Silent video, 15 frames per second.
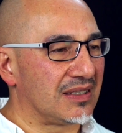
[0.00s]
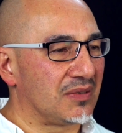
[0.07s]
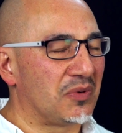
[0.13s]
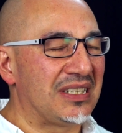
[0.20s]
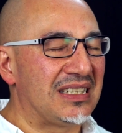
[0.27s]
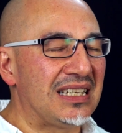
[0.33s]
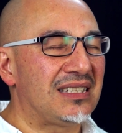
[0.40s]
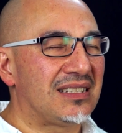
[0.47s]

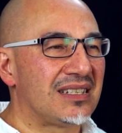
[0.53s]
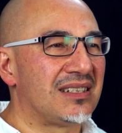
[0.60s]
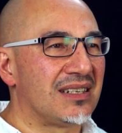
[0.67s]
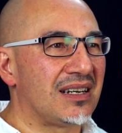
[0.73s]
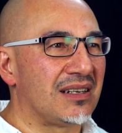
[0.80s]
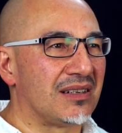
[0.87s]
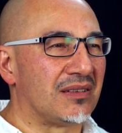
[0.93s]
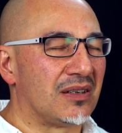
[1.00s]
we need to
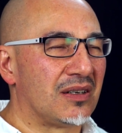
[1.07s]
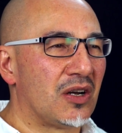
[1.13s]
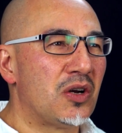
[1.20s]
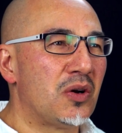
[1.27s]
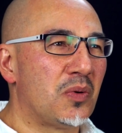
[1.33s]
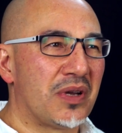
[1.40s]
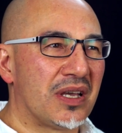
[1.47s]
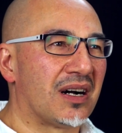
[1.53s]
know
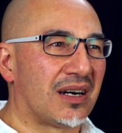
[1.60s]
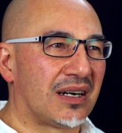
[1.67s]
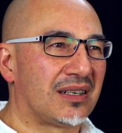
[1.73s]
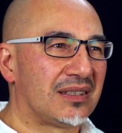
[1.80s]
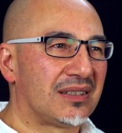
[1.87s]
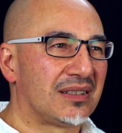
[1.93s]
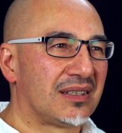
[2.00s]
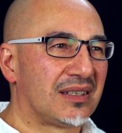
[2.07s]
who we
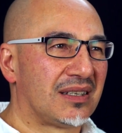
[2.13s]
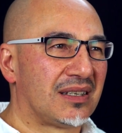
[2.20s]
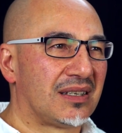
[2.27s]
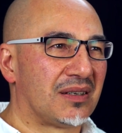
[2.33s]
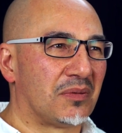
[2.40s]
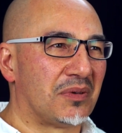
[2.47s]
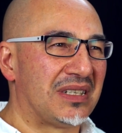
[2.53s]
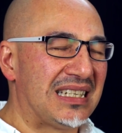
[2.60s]
are.
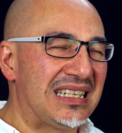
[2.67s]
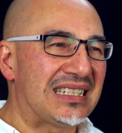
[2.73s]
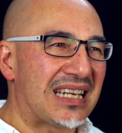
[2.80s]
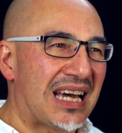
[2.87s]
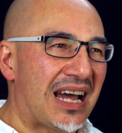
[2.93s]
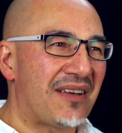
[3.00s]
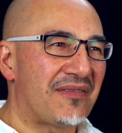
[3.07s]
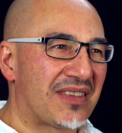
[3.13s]
We need
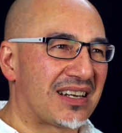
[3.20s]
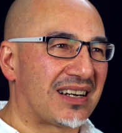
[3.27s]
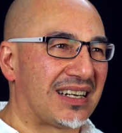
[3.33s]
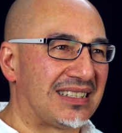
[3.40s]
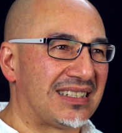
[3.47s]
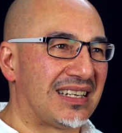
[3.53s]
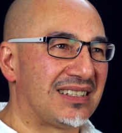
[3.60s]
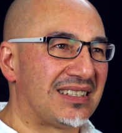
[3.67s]
to have that
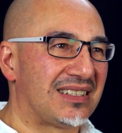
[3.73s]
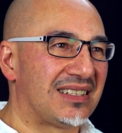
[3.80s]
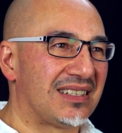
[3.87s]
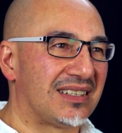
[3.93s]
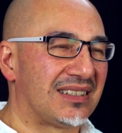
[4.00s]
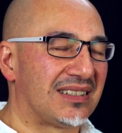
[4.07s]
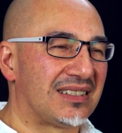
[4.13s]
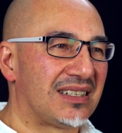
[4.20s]

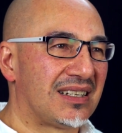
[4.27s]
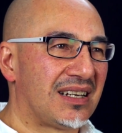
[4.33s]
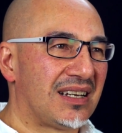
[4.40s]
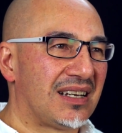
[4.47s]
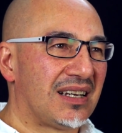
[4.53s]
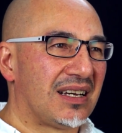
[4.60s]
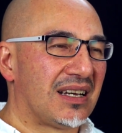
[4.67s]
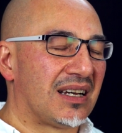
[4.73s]
identity, and
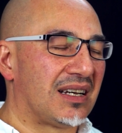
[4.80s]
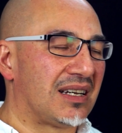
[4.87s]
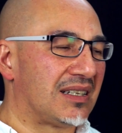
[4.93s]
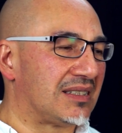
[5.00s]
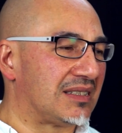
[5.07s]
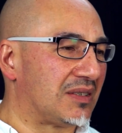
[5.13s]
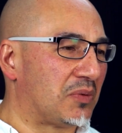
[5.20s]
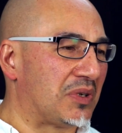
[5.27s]

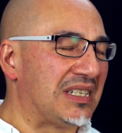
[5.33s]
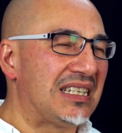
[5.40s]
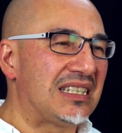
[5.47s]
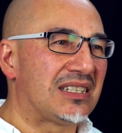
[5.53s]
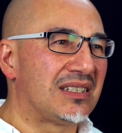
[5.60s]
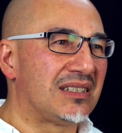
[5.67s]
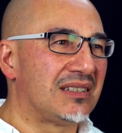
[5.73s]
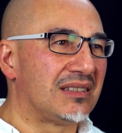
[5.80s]
we
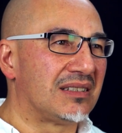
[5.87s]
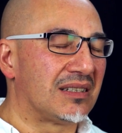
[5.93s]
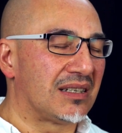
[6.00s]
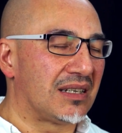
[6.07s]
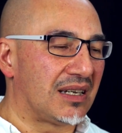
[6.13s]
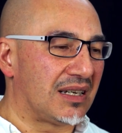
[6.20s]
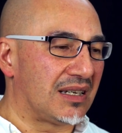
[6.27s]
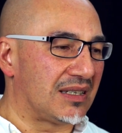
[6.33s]
need to
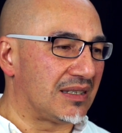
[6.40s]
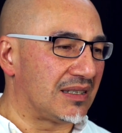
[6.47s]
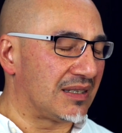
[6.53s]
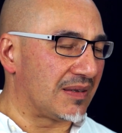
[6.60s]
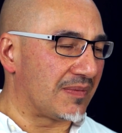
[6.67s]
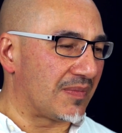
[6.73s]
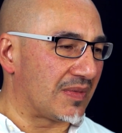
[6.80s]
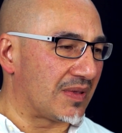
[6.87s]

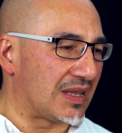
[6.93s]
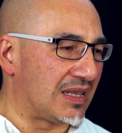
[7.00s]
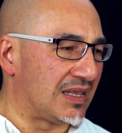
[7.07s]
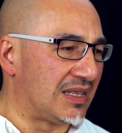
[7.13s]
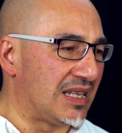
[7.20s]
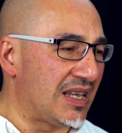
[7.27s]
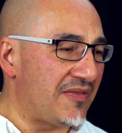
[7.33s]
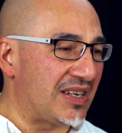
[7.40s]

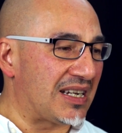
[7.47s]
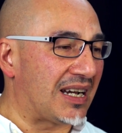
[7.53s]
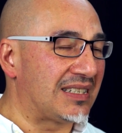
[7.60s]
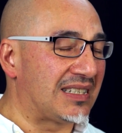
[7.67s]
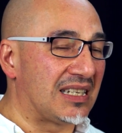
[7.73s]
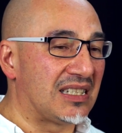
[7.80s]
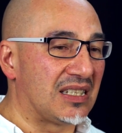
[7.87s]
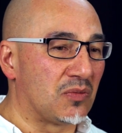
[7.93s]
live in
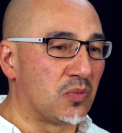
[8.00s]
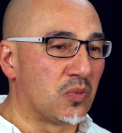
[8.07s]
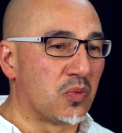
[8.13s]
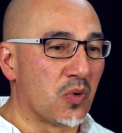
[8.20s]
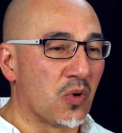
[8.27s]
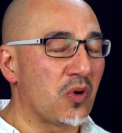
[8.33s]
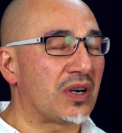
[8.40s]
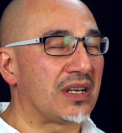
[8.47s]
identity,
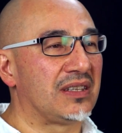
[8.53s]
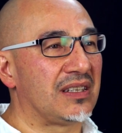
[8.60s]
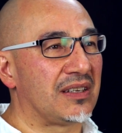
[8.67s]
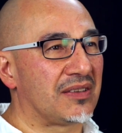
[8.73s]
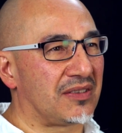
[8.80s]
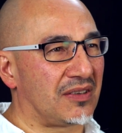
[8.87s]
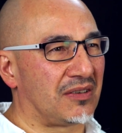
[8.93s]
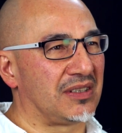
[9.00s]
walk in the
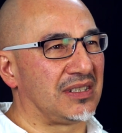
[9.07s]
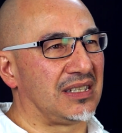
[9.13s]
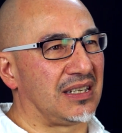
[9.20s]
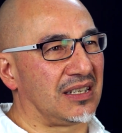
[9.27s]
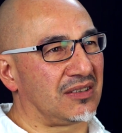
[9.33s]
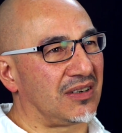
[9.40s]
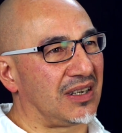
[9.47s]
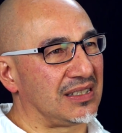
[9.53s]
authority
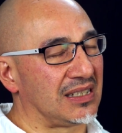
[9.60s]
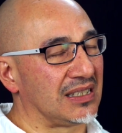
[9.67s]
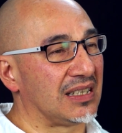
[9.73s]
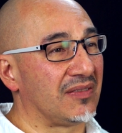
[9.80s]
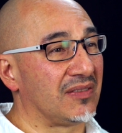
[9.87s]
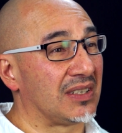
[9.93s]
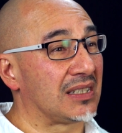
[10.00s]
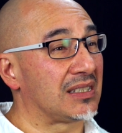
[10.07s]
that Christ has
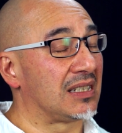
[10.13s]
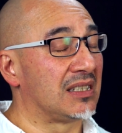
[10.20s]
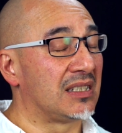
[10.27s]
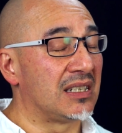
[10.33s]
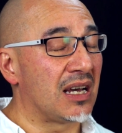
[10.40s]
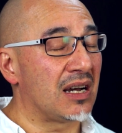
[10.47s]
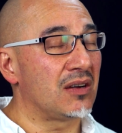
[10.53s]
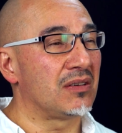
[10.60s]
given us,
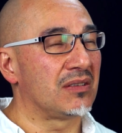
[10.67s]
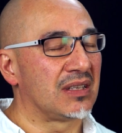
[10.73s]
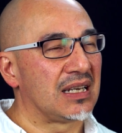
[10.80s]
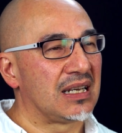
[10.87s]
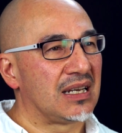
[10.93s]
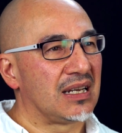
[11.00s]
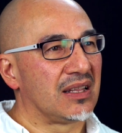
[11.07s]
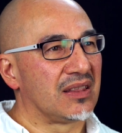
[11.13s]
and know
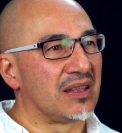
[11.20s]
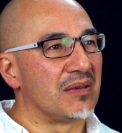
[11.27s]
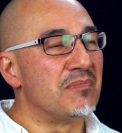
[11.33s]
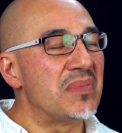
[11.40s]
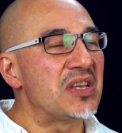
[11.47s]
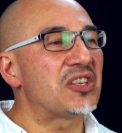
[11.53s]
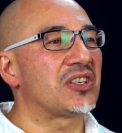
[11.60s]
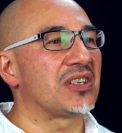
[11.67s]
the
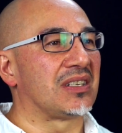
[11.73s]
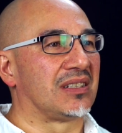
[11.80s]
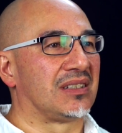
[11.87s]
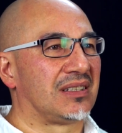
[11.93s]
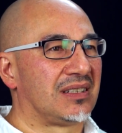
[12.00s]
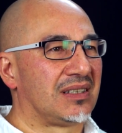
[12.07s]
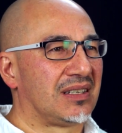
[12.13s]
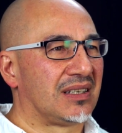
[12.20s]

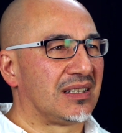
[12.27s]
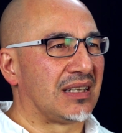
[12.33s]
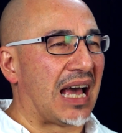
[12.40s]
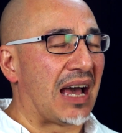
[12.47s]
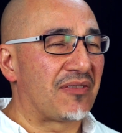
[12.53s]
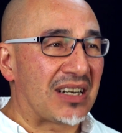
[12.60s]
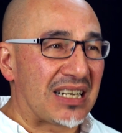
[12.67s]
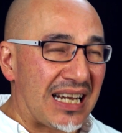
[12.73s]
mission,
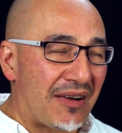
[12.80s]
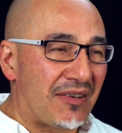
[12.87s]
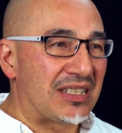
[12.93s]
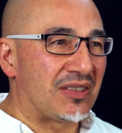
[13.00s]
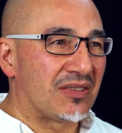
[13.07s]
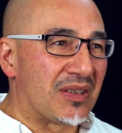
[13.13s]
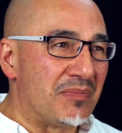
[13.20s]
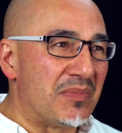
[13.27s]
have
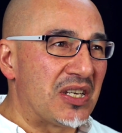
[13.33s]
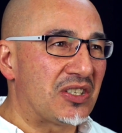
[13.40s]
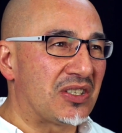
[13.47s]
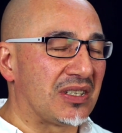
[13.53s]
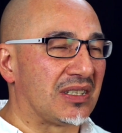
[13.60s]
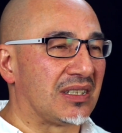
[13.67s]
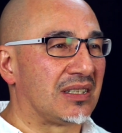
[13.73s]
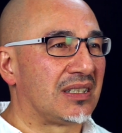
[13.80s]
clarity of the
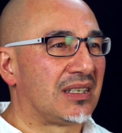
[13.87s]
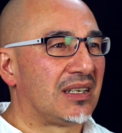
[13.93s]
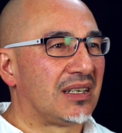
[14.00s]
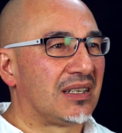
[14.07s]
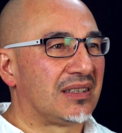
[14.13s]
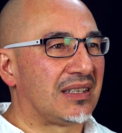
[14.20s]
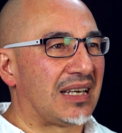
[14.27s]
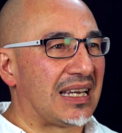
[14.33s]
mission
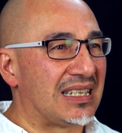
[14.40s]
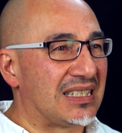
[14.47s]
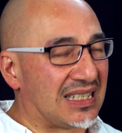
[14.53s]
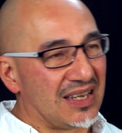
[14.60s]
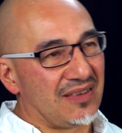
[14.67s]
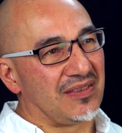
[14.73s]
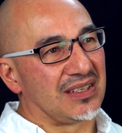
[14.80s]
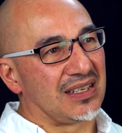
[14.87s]
that He's
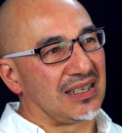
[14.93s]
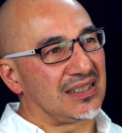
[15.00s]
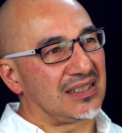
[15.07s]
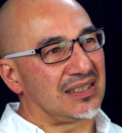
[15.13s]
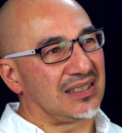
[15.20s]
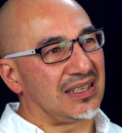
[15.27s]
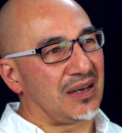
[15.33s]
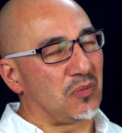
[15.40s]
given
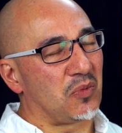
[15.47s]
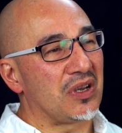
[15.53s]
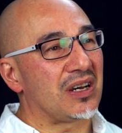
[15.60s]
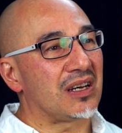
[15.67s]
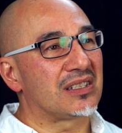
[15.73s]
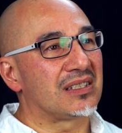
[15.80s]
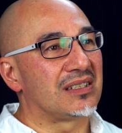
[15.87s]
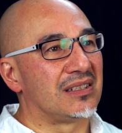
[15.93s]
us, that we
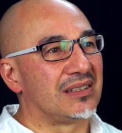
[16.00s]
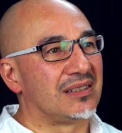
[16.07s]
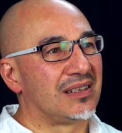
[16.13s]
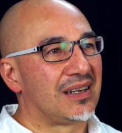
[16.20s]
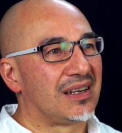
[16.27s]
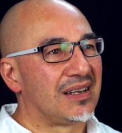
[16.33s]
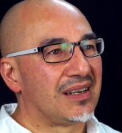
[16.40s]
are to,